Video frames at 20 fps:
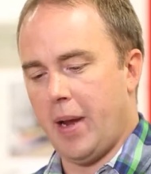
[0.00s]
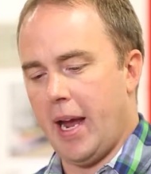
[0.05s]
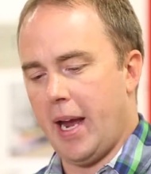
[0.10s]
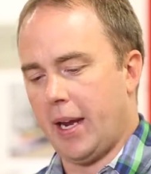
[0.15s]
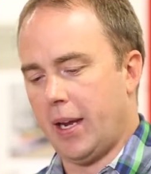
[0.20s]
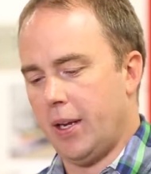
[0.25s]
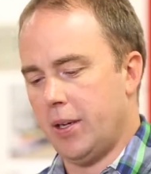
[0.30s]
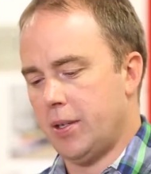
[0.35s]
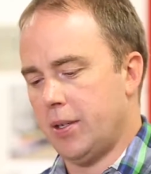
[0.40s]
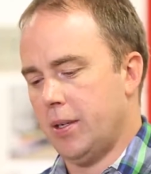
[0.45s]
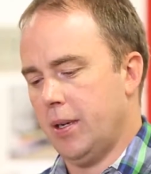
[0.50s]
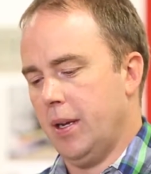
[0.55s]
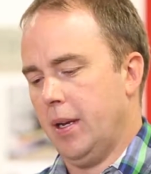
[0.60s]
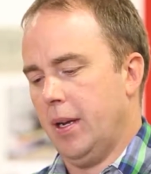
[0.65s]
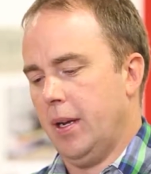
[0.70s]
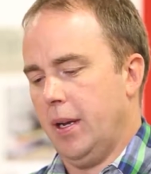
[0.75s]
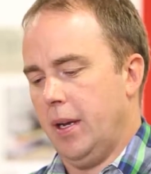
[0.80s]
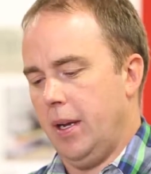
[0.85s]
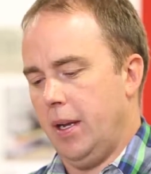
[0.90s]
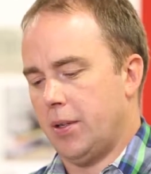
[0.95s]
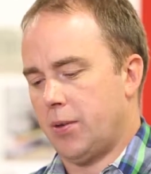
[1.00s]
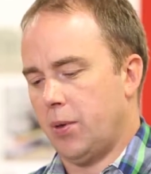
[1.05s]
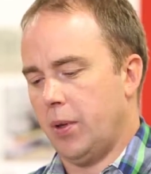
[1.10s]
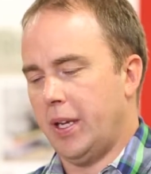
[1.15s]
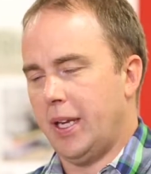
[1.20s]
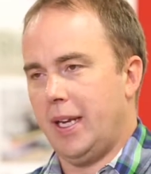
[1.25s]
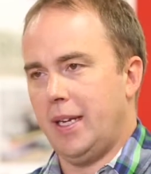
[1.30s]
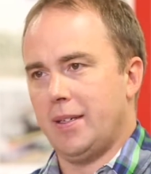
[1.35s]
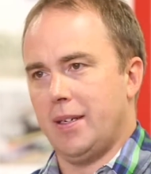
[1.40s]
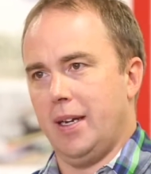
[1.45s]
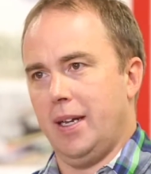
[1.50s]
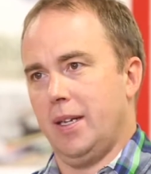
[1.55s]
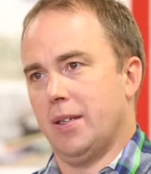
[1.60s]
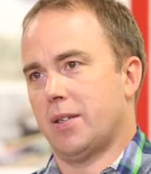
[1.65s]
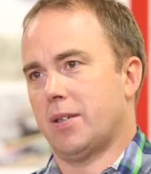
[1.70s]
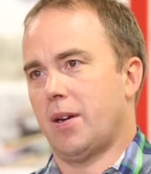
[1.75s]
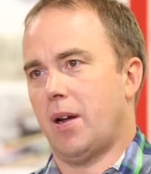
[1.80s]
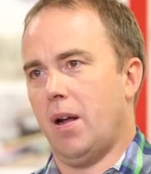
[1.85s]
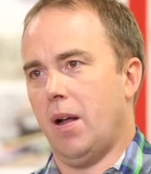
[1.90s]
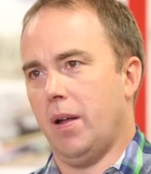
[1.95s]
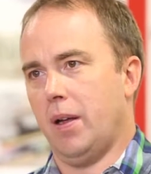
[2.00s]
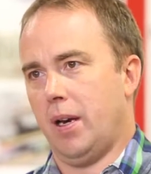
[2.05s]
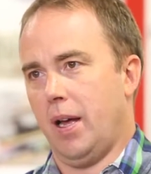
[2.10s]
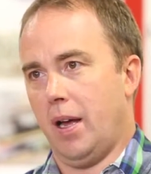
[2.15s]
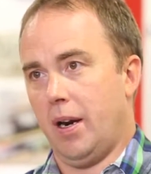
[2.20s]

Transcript: package. It's really easy to install and